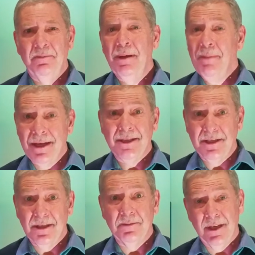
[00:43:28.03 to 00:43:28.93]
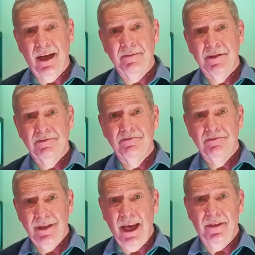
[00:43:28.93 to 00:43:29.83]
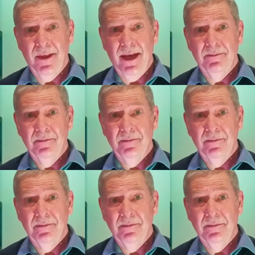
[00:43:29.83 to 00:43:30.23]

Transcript: be messy sometimes, can't they?